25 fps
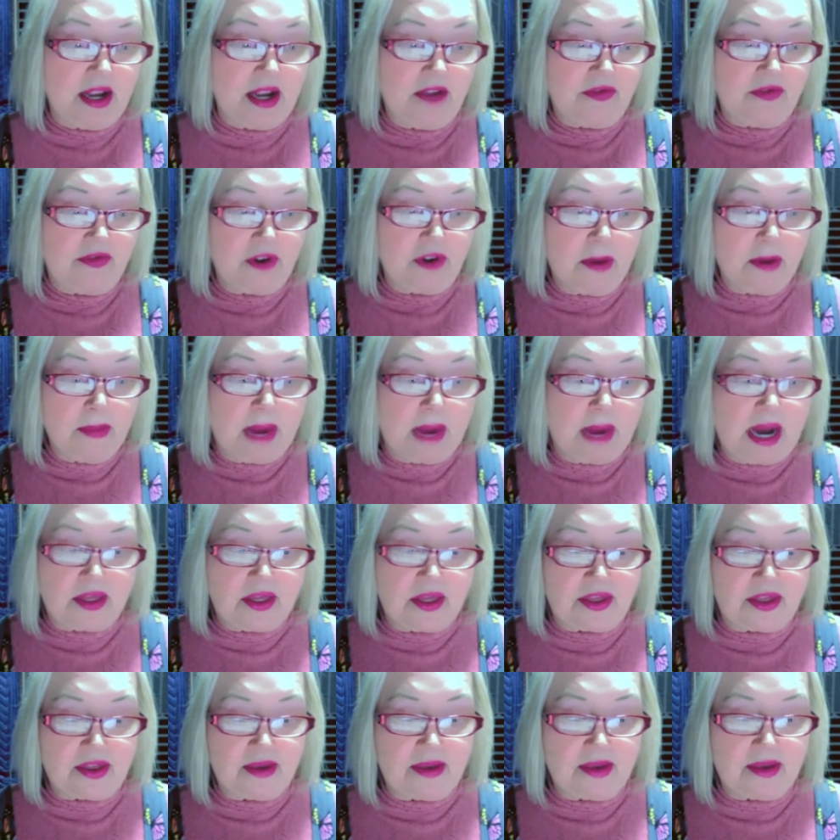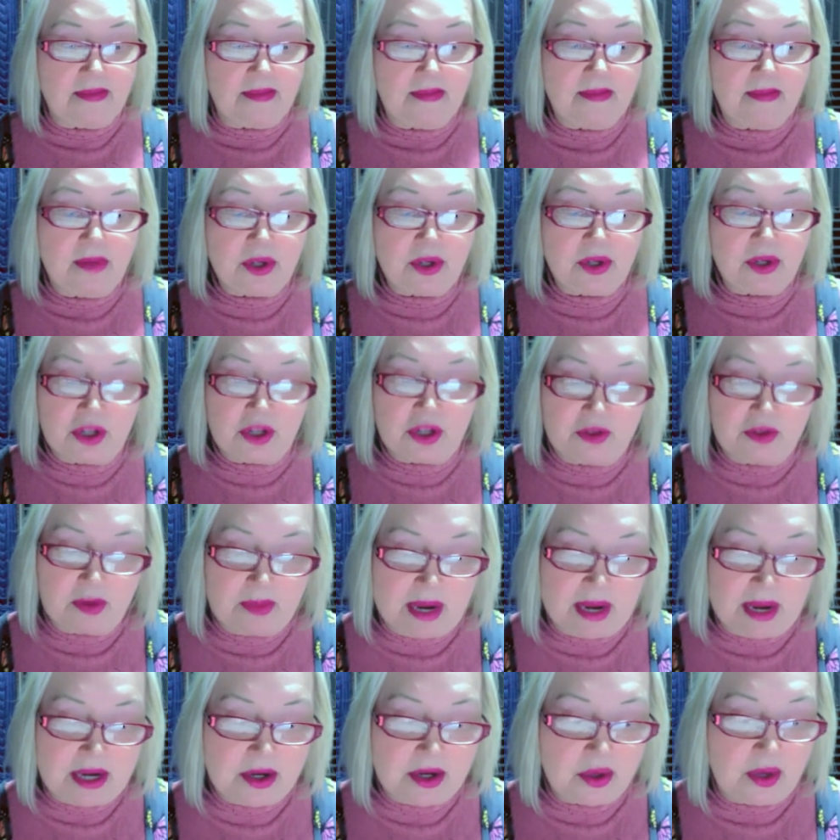For a month, Moshe
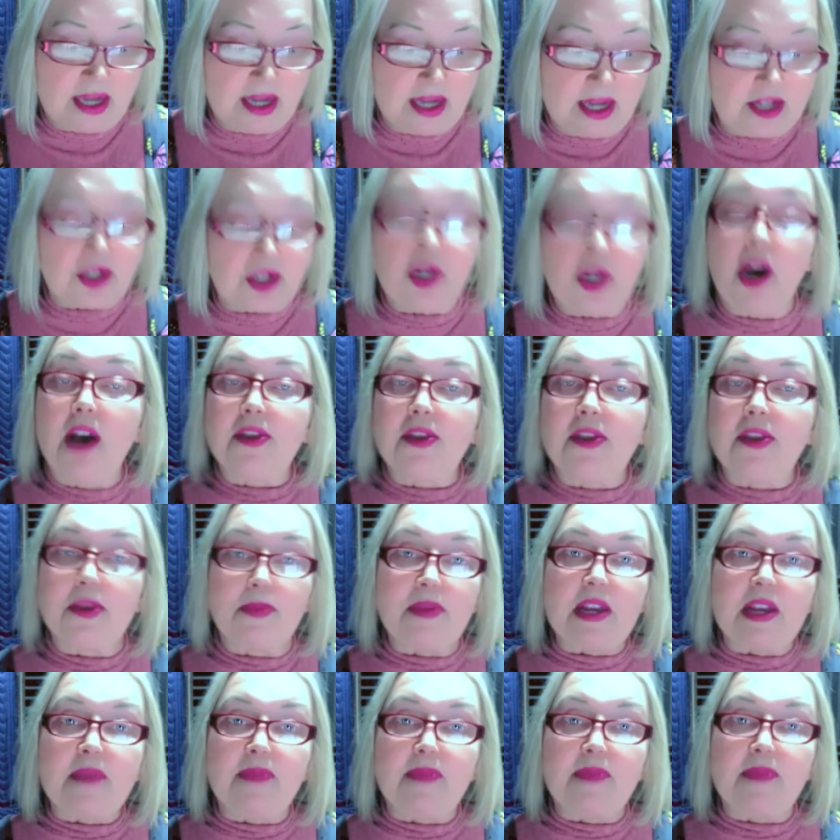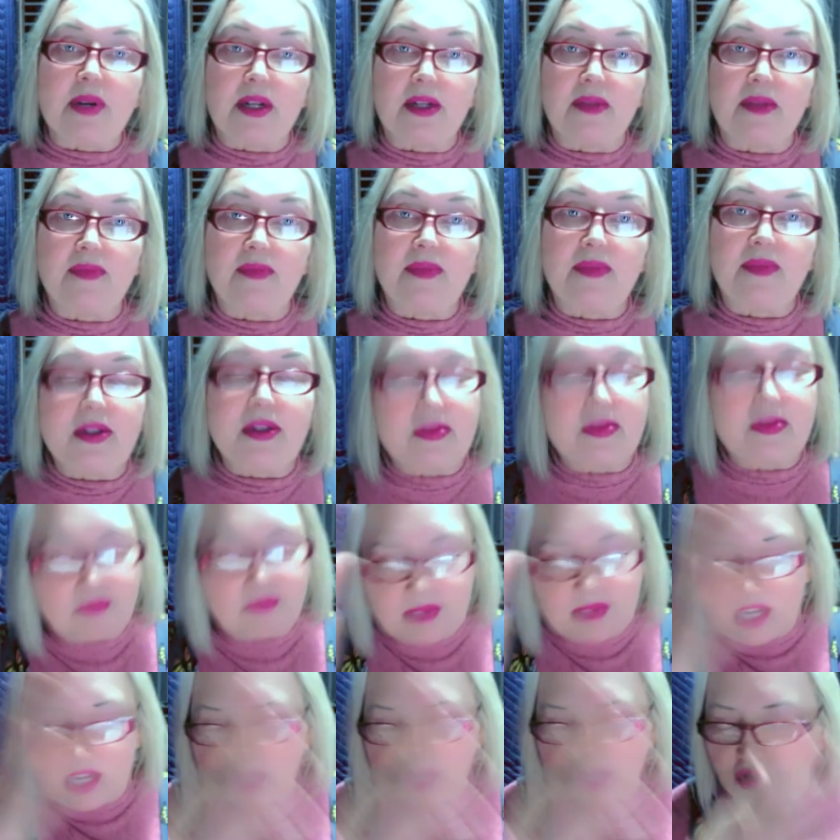Rabbeinu had taught the people. Now
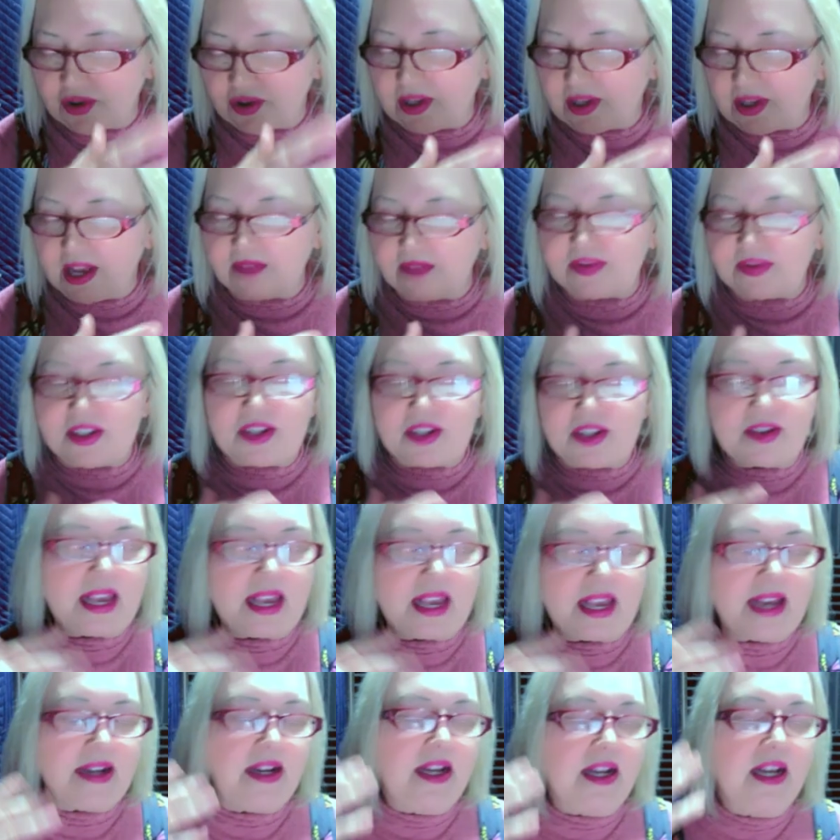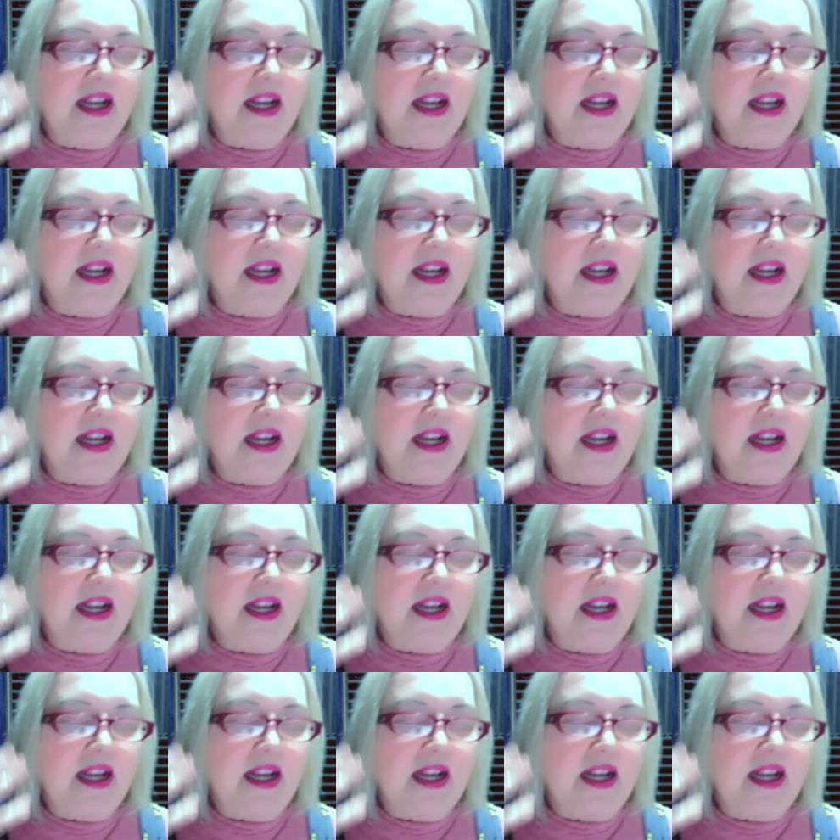get yourself into that